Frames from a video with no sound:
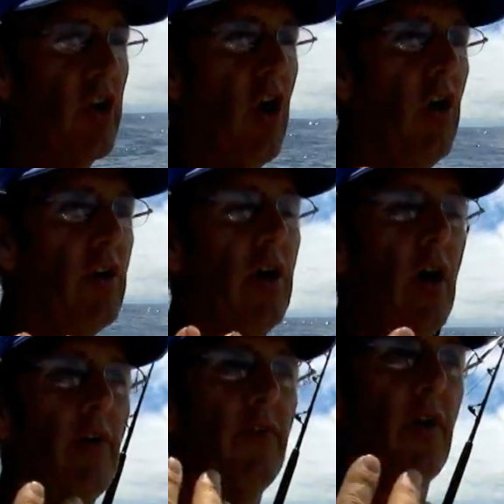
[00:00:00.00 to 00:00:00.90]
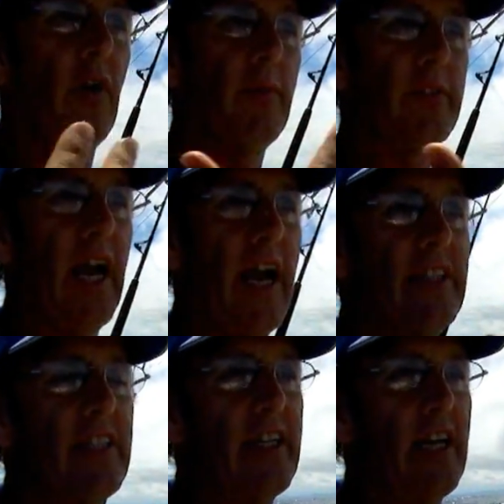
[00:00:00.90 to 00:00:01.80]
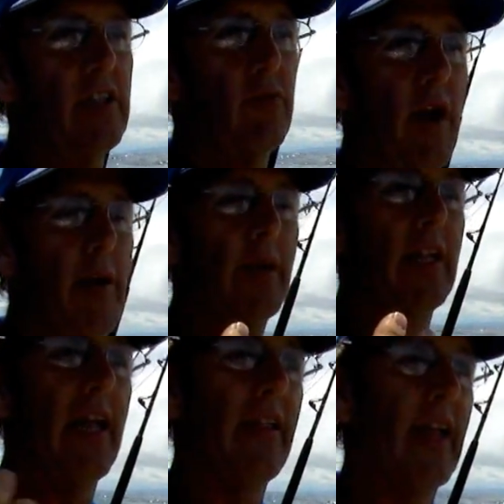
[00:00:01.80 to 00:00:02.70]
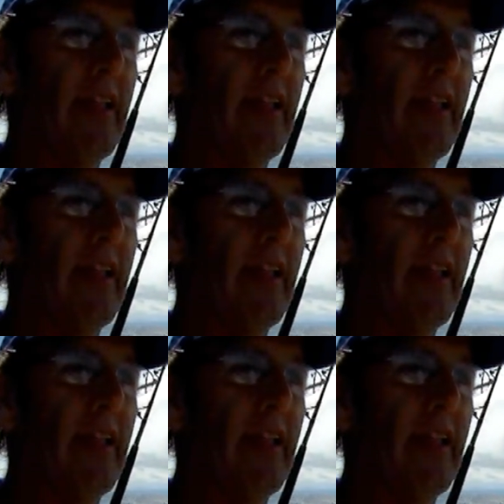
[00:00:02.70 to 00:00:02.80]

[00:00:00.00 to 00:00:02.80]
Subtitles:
shock from changing such rapidly, and